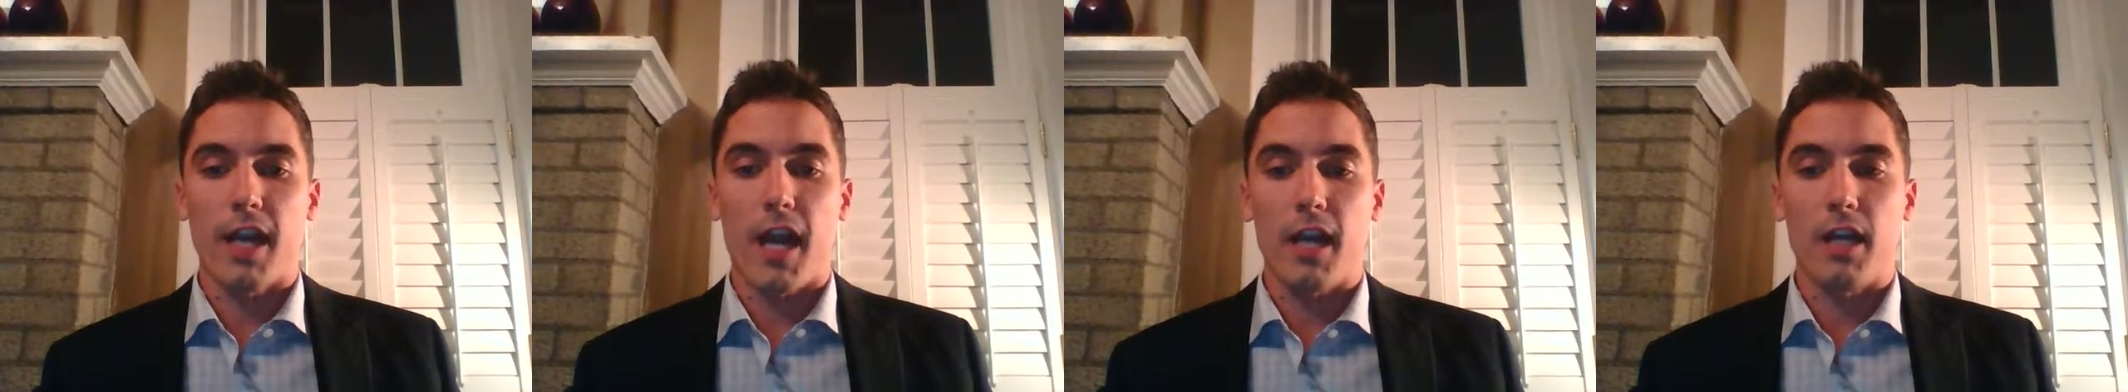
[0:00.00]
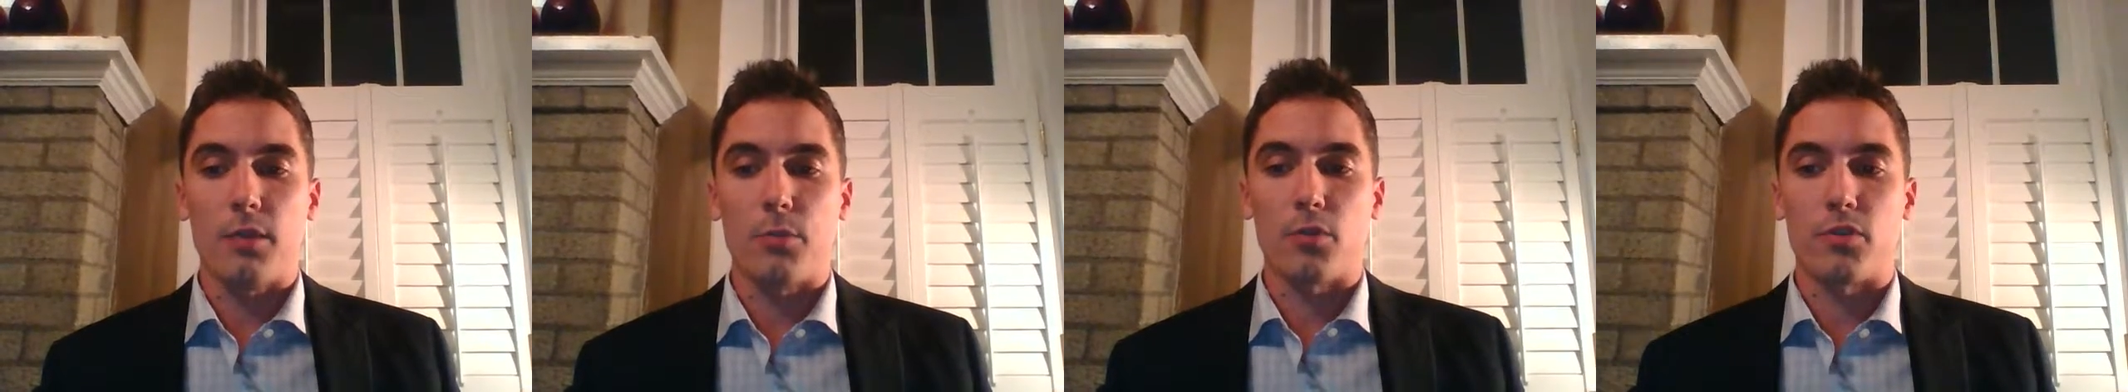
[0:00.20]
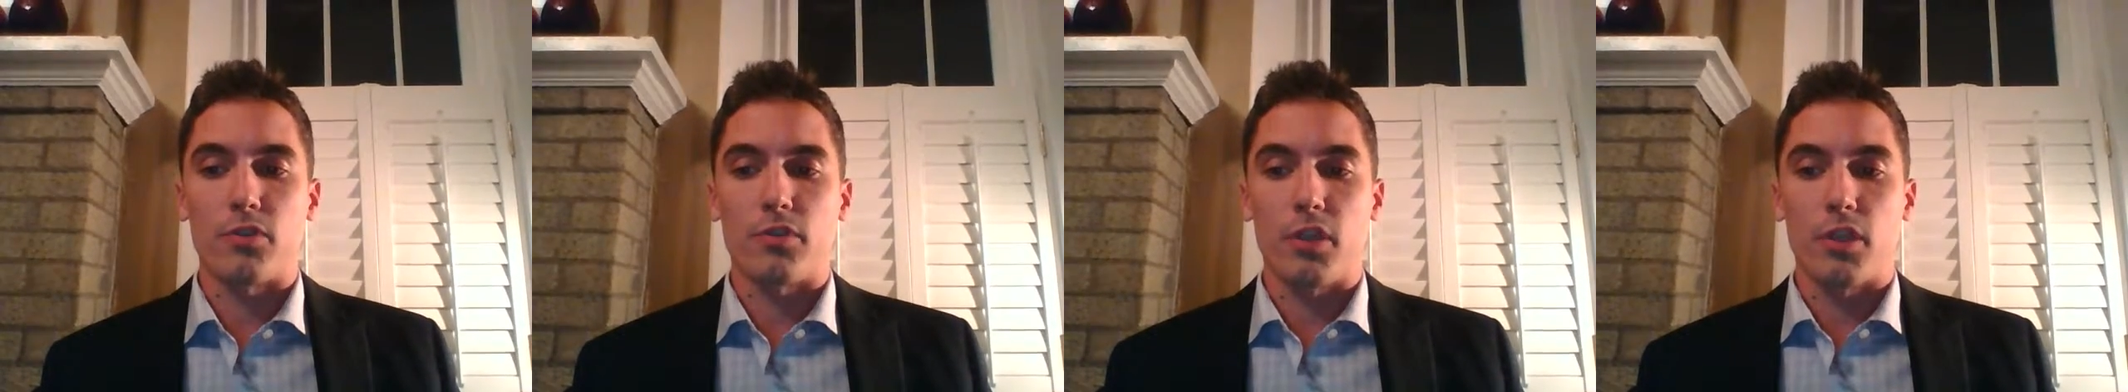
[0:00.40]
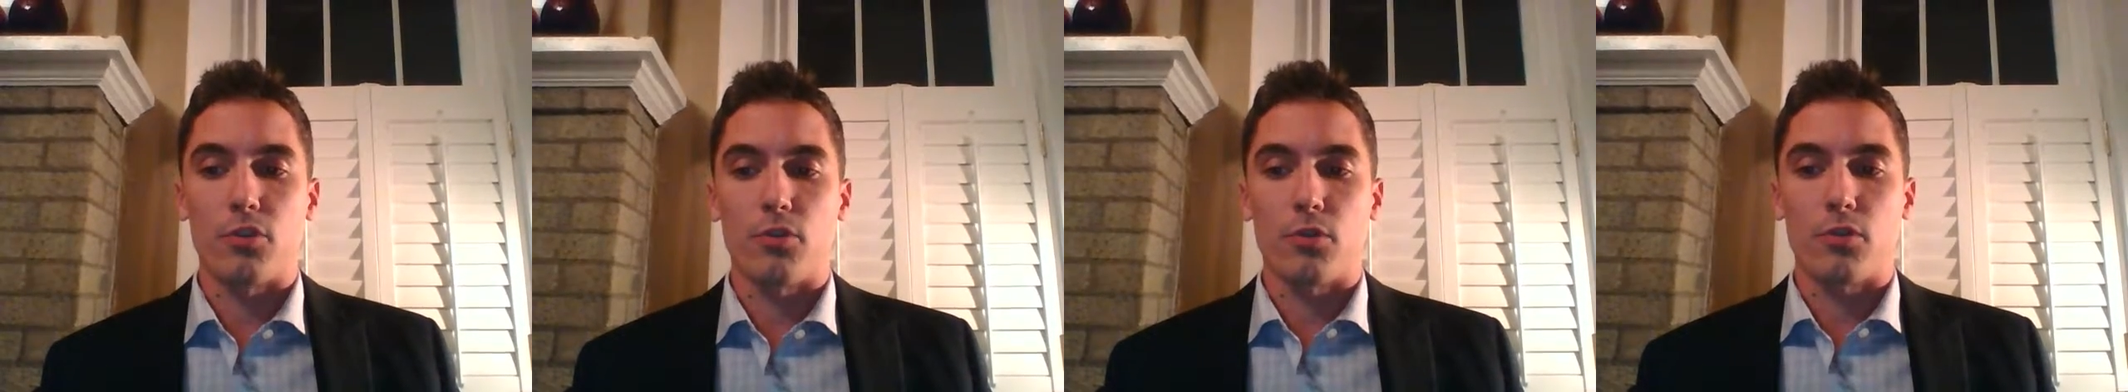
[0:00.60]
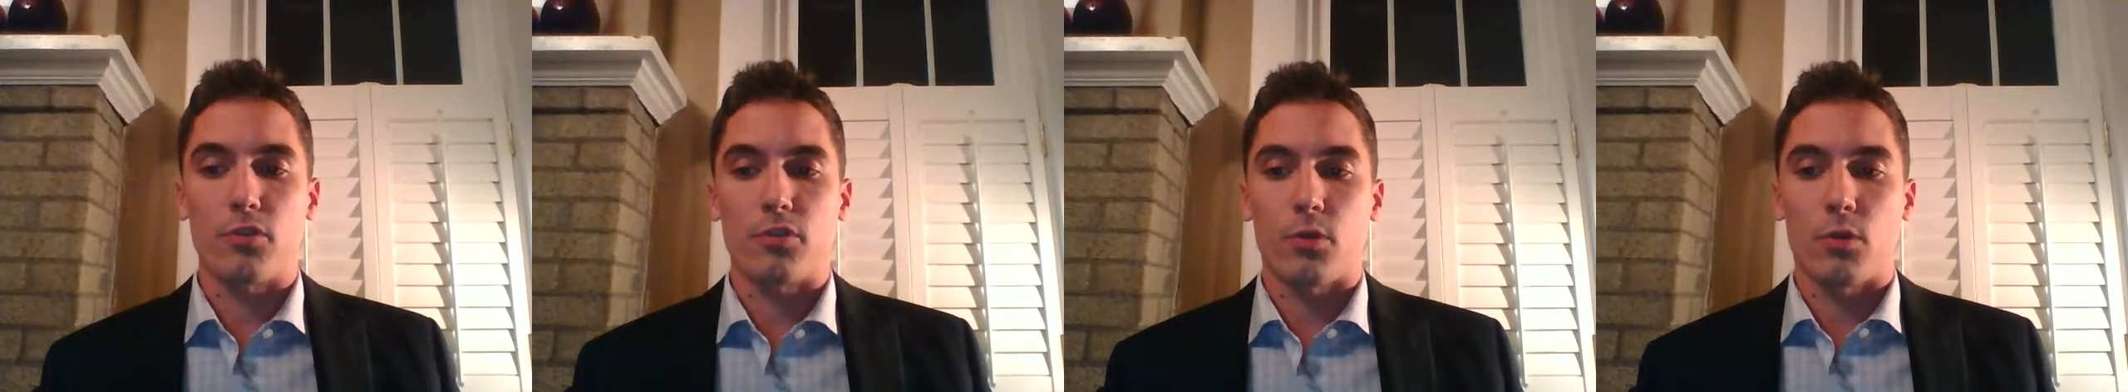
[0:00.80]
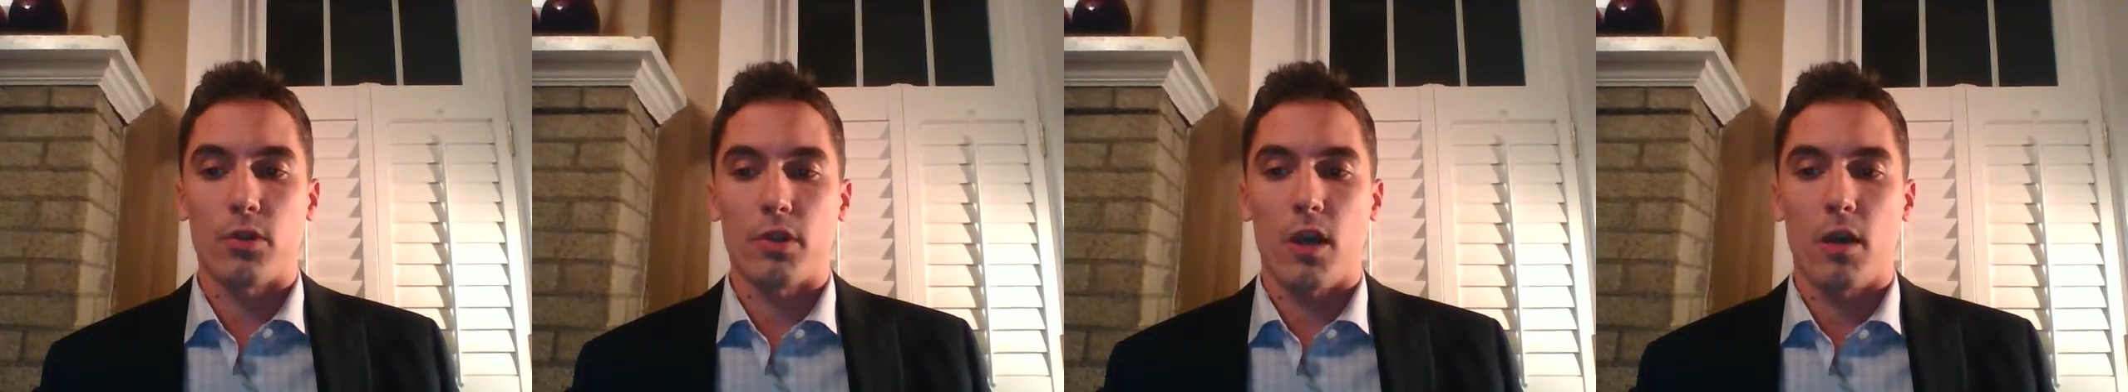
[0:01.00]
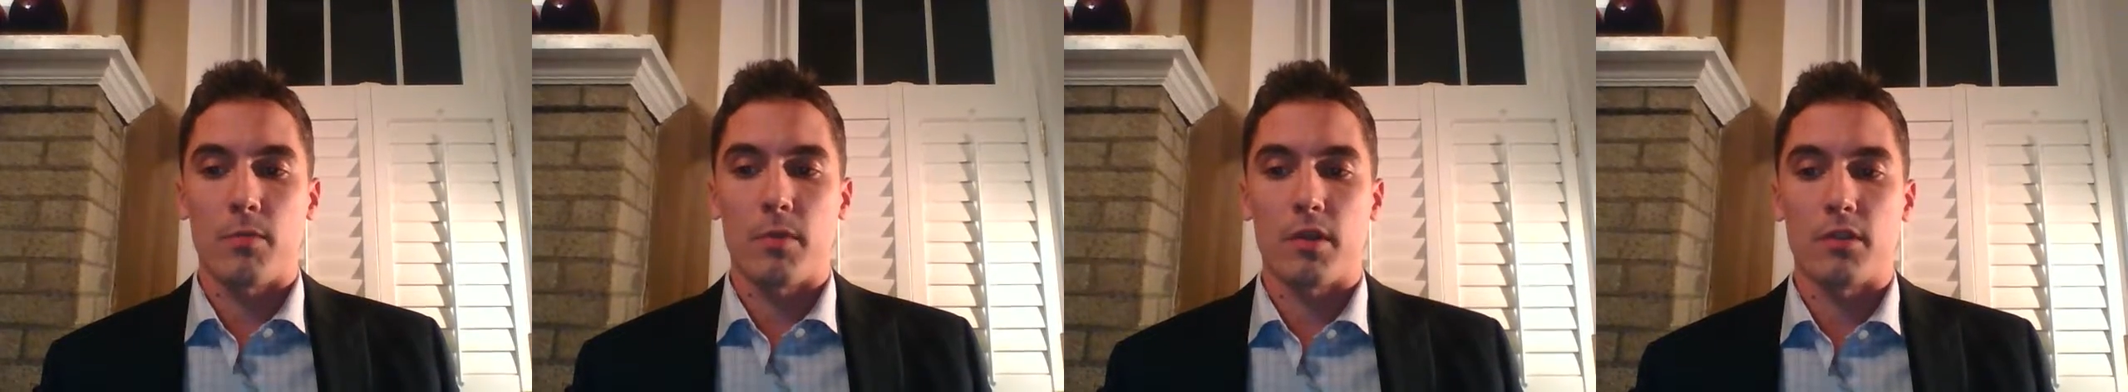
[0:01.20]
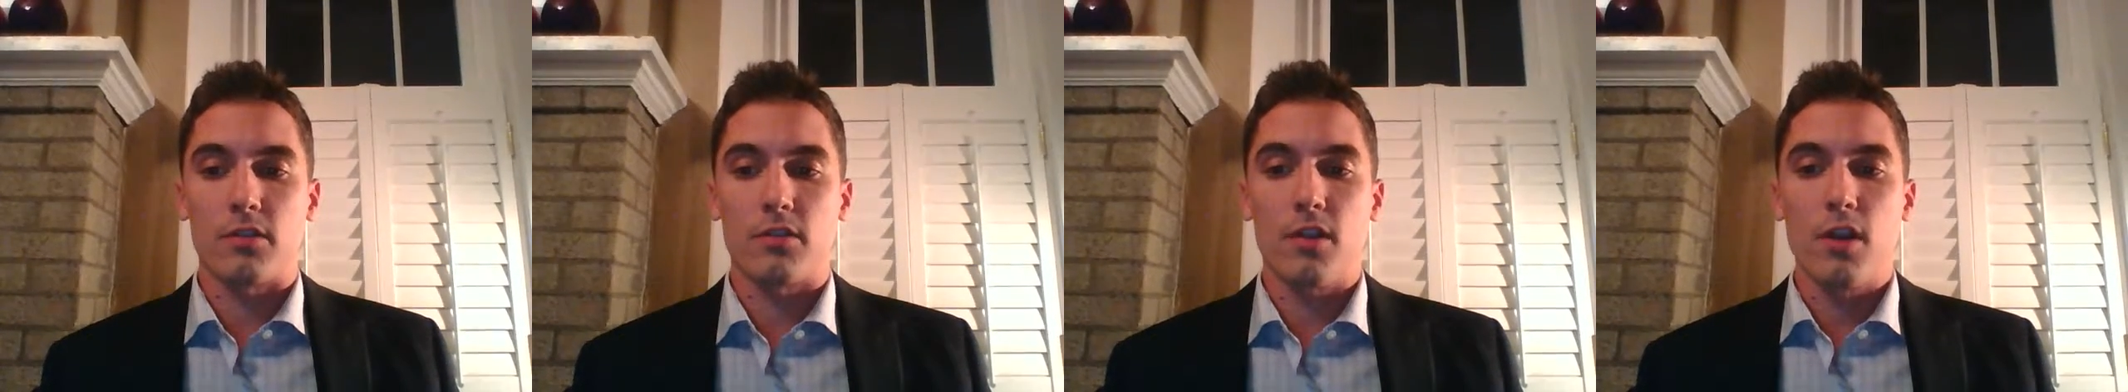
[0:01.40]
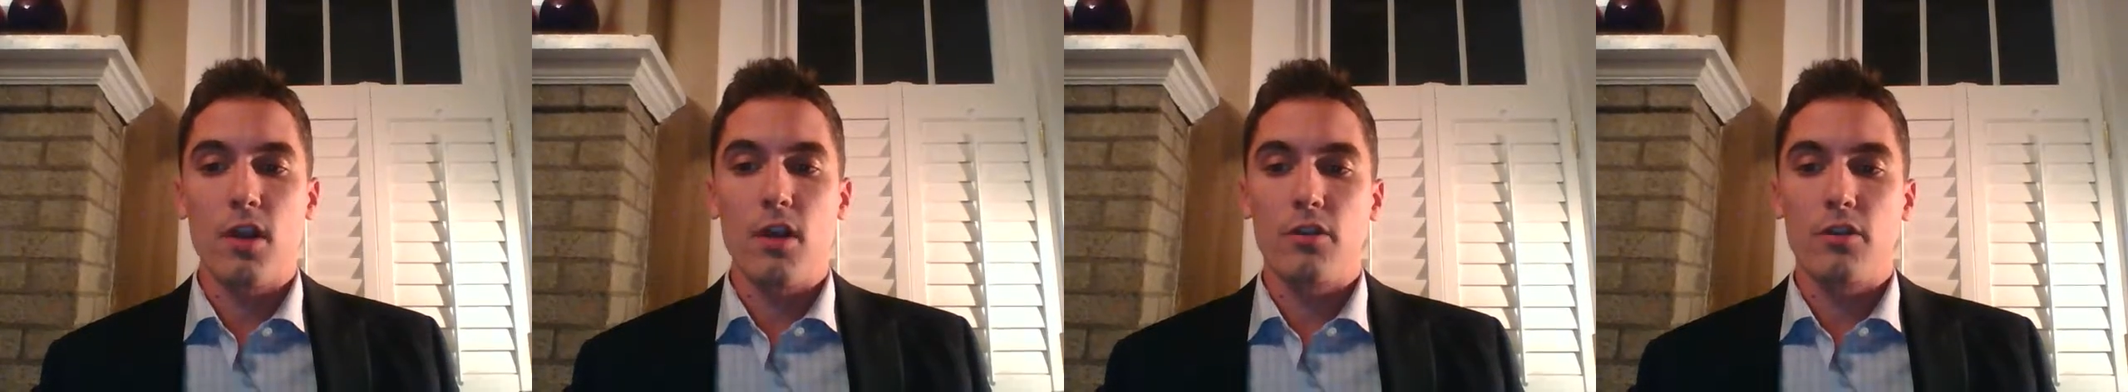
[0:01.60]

any procedural shortcomings